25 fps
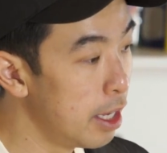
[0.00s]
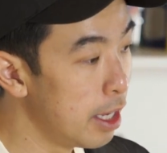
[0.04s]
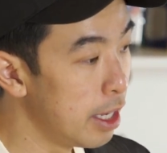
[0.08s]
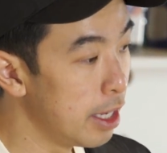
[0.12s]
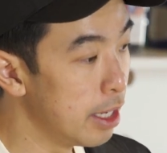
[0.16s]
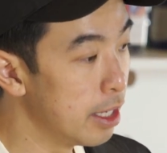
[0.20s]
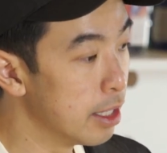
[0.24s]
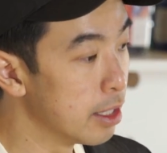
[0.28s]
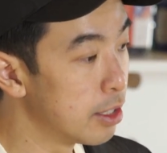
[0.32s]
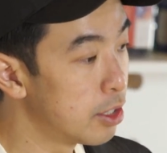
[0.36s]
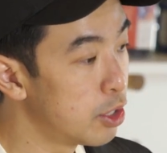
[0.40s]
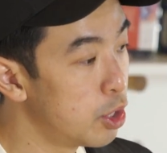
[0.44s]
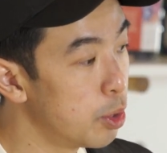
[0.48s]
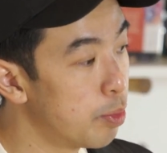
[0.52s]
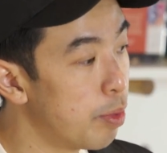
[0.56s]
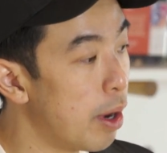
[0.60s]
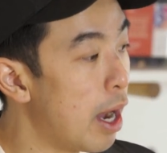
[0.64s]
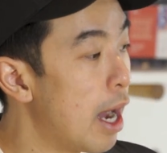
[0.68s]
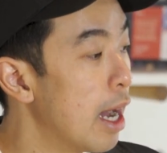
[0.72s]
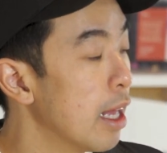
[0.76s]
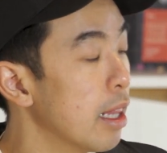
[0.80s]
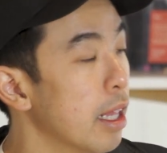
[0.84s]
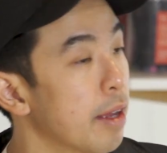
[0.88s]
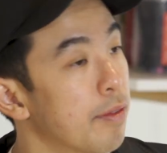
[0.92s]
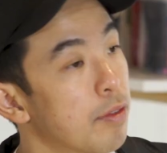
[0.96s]
is super
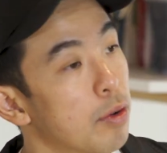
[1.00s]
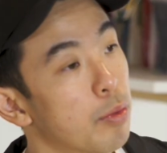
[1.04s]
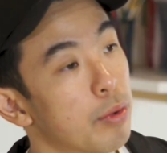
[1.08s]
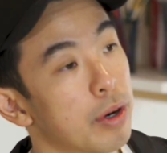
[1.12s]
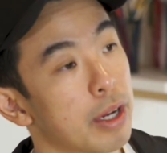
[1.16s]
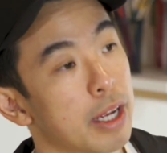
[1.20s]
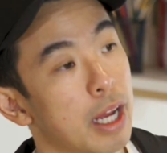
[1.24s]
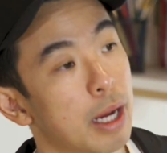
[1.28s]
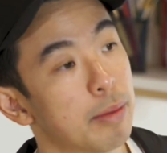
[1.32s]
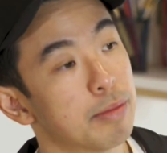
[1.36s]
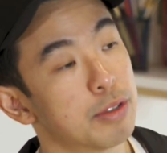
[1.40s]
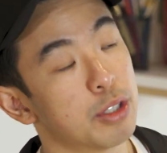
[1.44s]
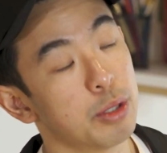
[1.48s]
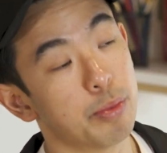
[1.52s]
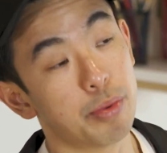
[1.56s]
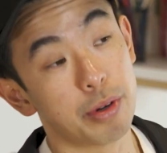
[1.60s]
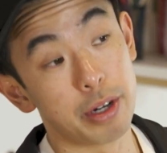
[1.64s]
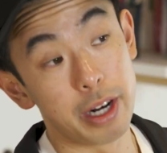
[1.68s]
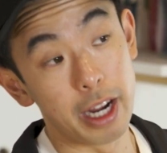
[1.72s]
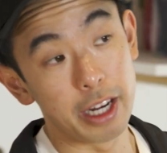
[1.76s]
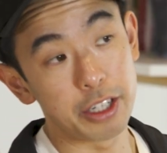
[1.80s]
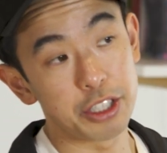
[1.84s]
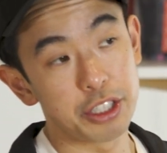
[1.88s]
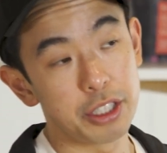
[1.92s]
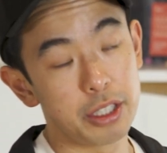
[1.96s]
high level when it comes to
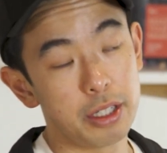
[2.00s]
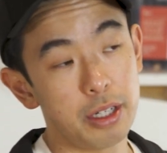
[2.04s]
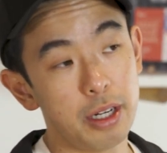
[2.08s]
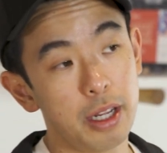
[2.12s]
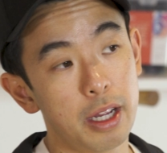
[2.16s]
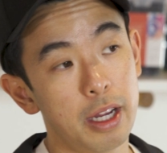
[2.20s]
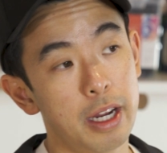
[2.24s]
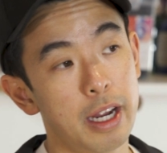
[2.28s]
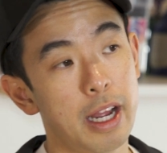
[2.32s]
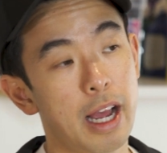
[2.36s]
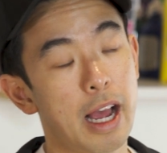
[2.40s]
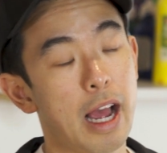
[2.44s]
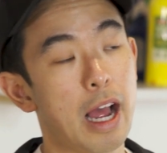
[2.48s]
production,